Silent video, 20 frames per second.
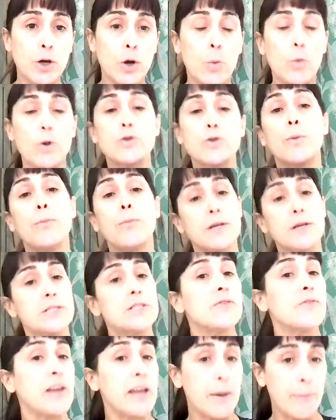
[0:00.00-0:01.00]
which will
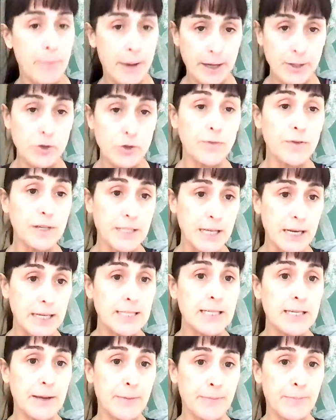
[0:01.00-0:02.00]
positively impact your
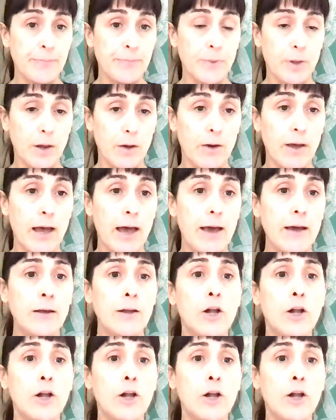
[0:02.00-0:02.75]
fertility. Okay,